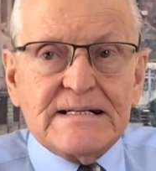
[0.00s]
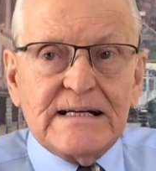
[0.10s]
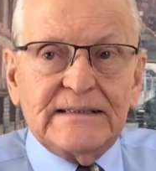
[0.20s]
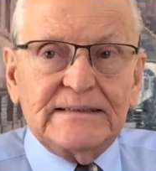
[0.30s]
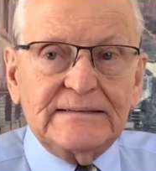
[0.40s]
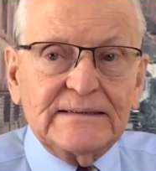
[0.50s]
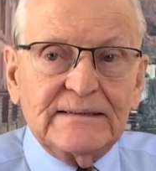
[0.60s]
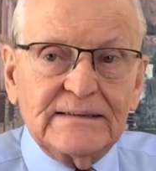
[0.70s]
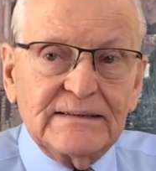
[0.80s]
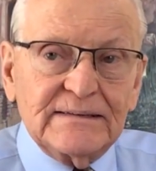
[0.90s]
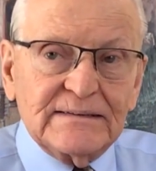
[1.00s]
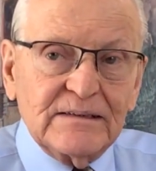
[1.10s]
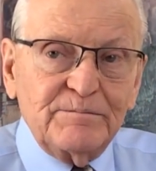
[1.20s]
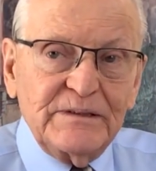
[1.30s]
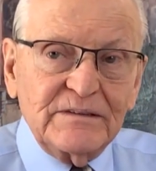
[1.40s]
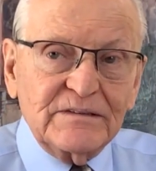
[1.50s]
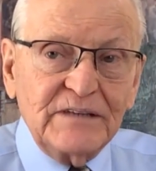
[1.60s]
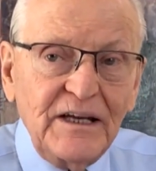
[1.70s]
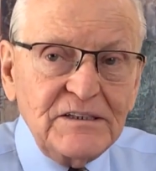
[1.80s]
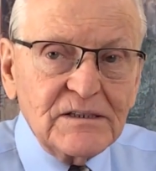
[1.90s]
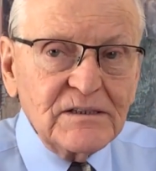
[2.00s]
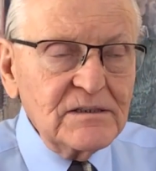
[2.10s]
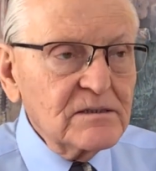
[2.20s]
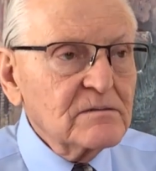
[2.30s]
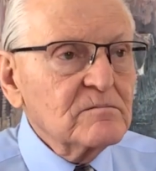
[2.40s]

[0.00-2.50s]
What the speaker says: and then he ends up being stationed,